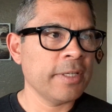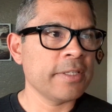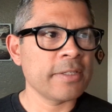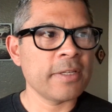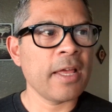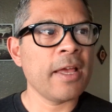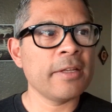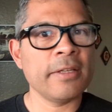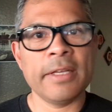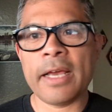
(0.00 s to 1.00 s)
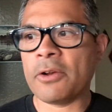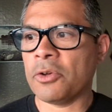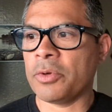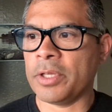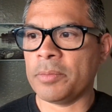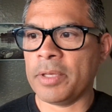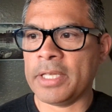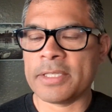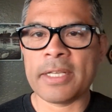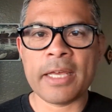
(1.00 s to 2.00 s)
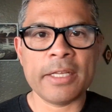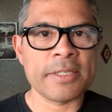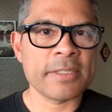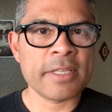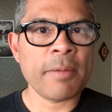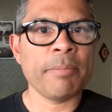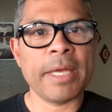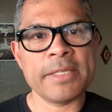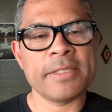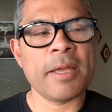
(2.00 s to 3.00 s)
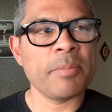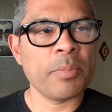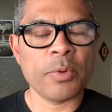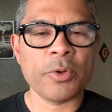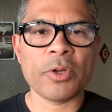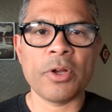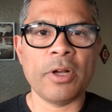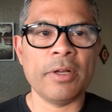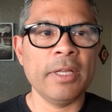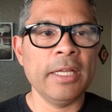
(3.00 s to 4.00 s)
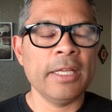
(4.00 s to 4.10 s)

it's not an algorithm, it's not a step-by-step protocol.